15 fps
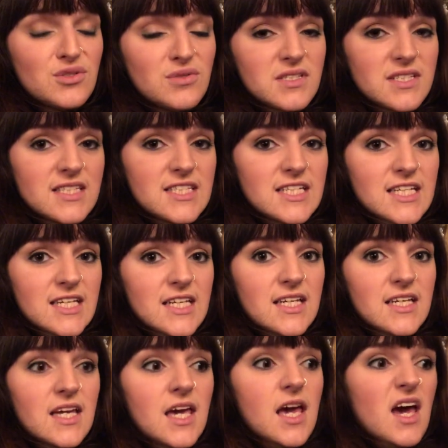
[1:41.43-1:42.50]
can see,
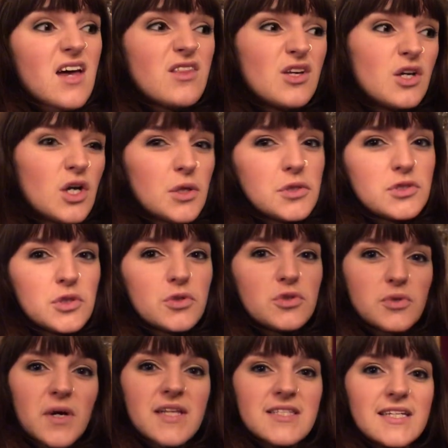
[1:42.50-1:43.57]
the colors don't
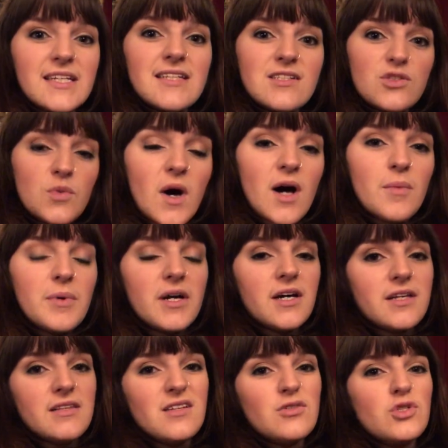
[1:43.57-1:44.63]
translate as well,
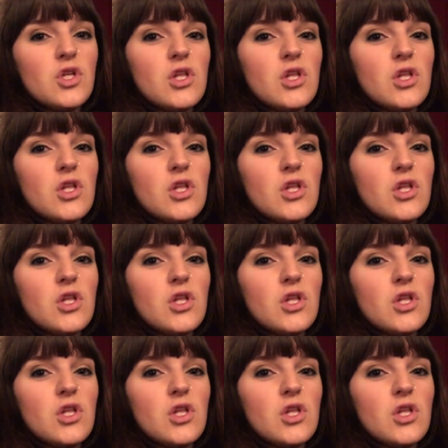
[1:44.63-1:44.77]
but there's a